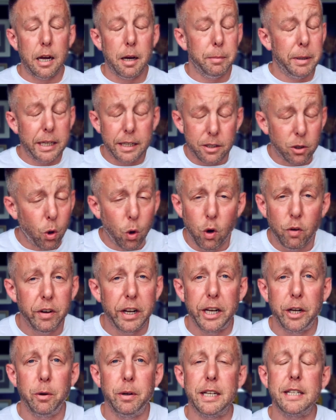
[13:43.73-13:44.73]
mean, it's a whole
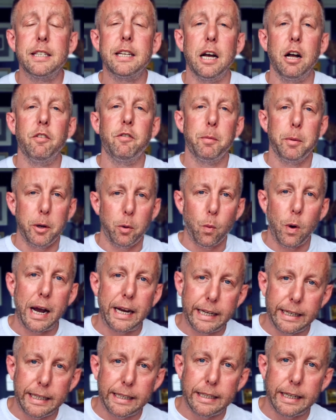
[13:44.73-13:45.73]
video in itself about why
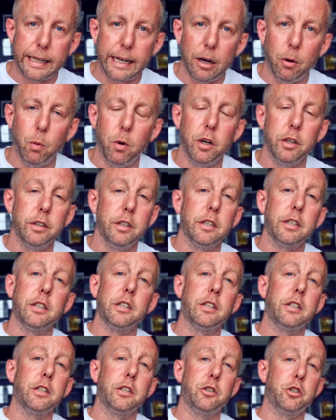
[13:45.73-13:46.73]
you need to get one.
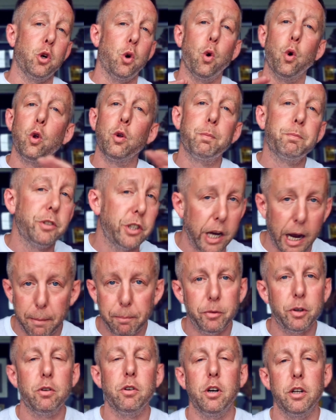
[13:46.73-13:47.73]
There's a whole
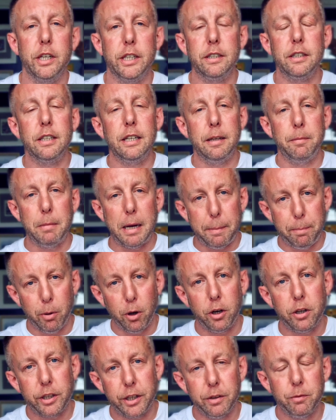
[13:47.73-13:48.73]
chapter on it in my
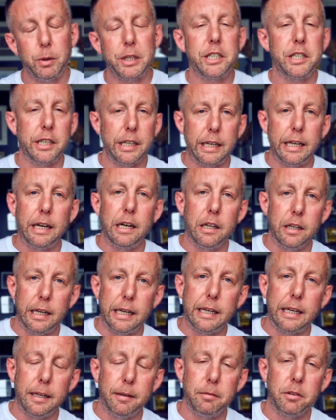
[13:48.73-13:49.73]
book, which you can get a
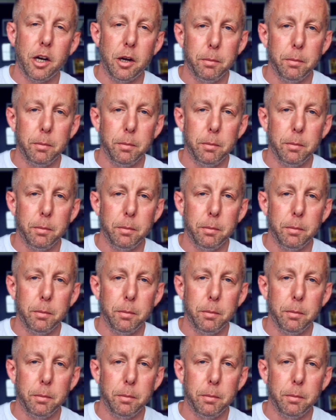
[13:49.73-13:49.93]
link in down